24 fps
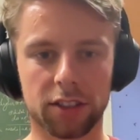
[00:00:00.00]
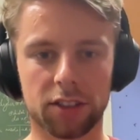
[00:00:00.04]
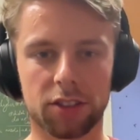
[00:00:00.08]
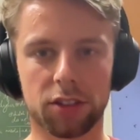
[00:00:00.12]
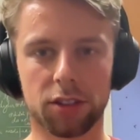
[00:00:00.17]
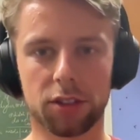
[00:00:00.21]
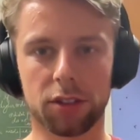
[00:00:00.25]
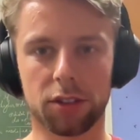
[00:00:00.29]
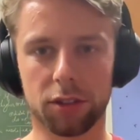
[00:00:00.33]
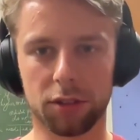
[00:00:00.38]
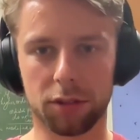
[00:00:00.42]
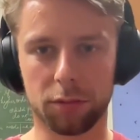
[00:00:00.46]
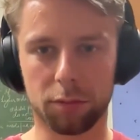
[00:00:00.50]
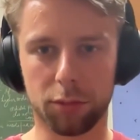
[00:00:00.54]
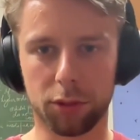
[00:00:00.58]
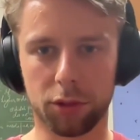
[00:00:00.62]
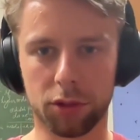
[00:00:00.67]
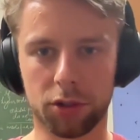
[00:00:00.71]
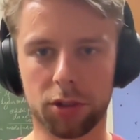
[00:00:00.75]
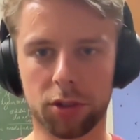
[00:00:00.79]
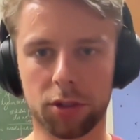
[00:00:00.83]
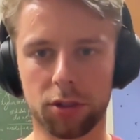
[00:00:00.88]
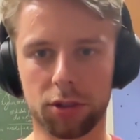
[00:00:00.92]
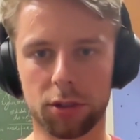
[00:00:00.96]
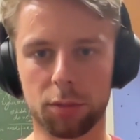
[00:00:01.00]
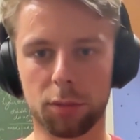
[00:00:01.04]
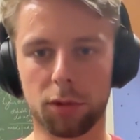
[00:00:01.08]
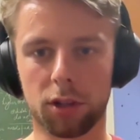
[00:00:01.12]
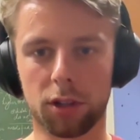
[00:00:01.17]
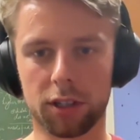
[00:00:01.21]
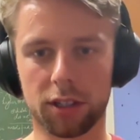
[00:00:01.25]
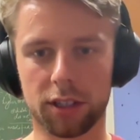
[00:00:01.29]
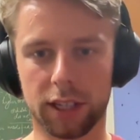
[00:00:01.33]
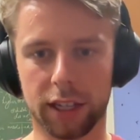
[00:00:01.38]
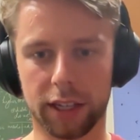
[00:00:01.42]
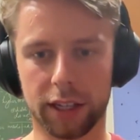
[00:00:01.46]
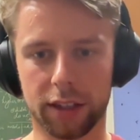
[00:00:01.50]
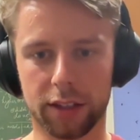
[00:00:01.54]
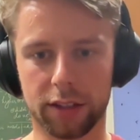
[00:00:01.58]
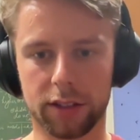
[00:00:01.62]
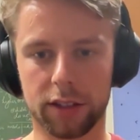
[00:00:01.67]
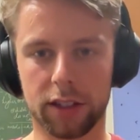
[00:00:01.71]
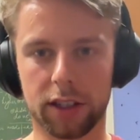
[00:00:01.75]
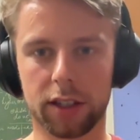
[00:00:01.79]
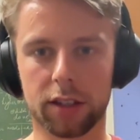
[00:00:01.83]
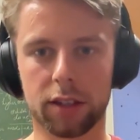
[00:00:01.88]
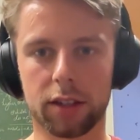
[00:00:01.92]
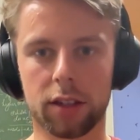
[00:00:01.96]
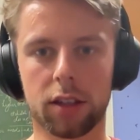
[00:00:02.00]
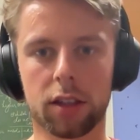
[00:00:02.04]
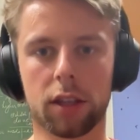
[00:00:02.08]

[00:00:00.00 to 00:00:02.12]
to push to smaller scales here.